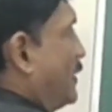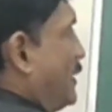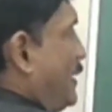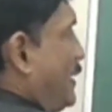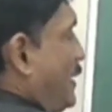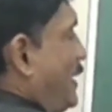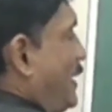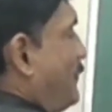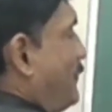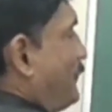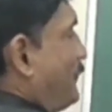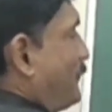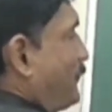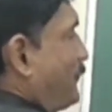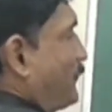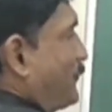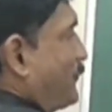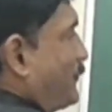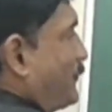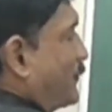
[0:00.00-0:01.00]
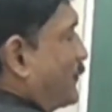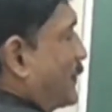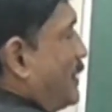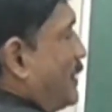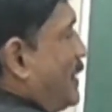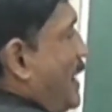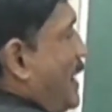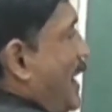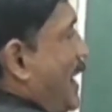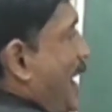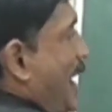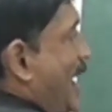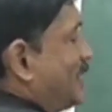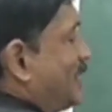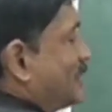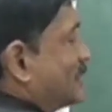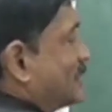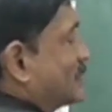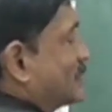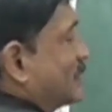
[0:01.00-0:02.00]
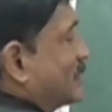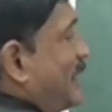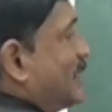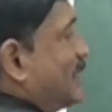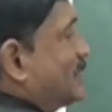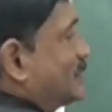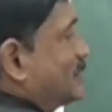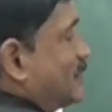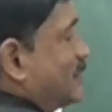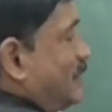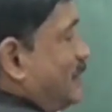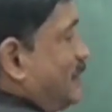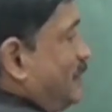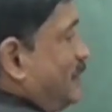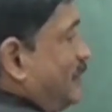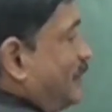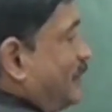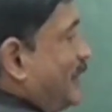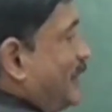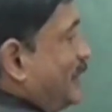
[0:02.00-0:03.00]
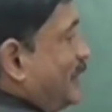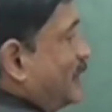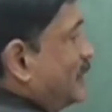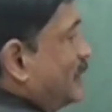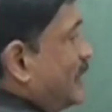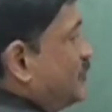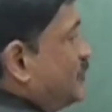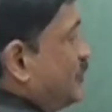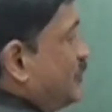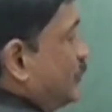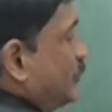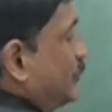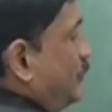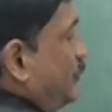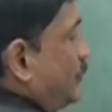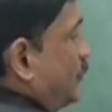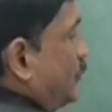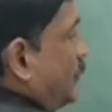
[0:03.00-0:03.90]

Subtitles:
if x is greater than 0